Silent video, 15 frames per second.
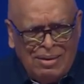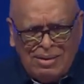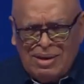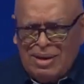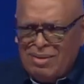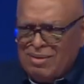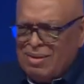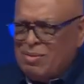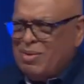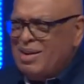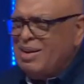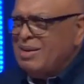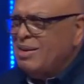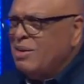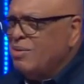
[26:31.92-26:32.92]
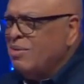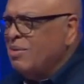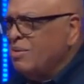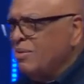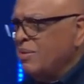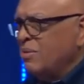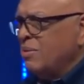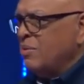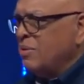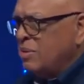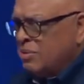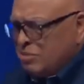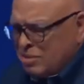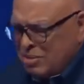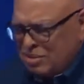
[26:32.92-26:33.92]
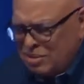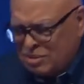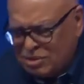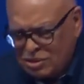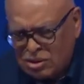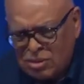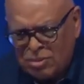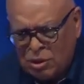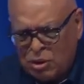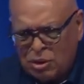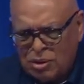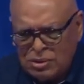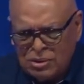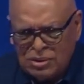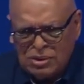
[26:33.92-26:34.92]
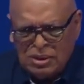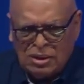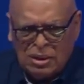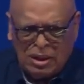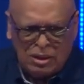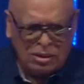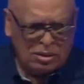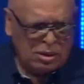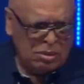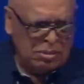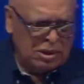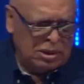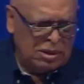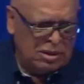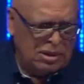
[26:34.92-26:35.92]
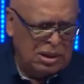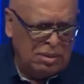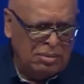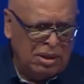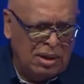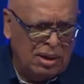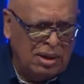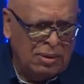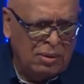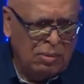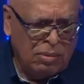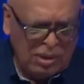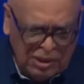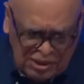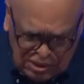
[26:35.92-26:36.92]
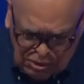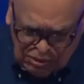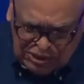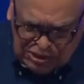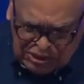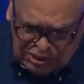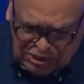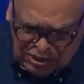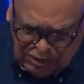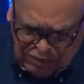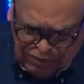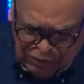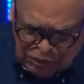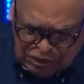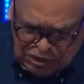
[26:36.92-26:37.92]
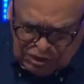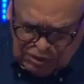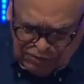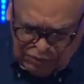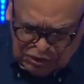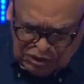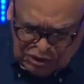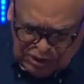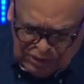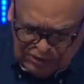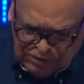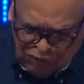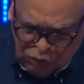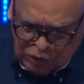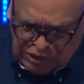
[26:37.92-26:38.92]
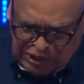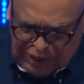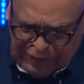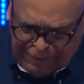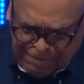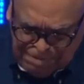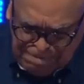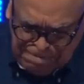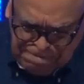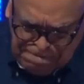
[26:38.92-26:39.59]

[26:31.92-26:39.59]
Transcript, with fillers: You say, well, no, wait, wait, wait. You're just talking about urgency. Now you're talking about contentment. Well, listen to what he says here, verse, verse 14.